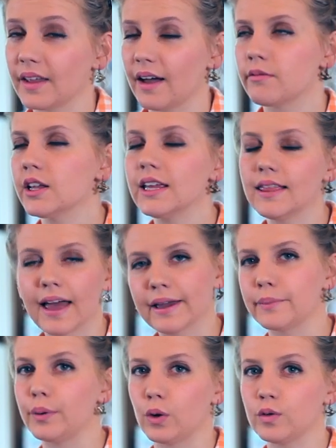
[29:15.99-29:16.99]
I really
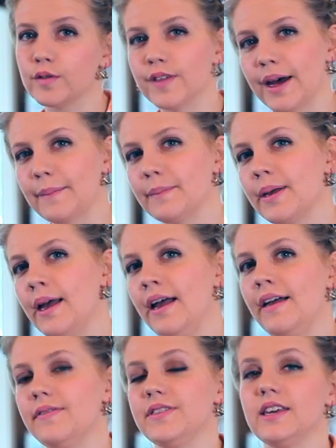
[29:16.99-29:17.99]
like both of them.
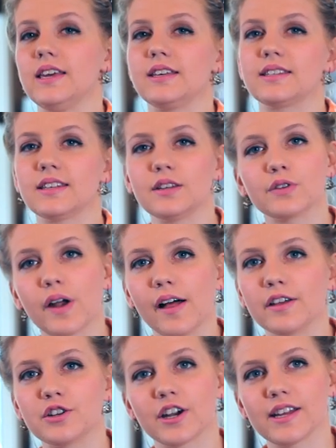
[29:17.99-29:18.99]
The
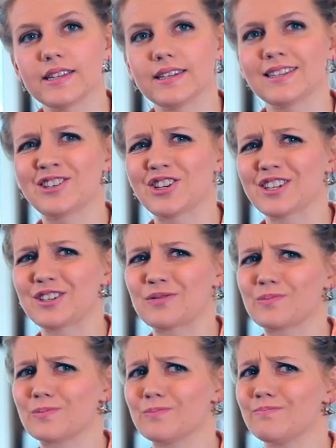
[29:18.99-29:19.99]
Cinderella dress is just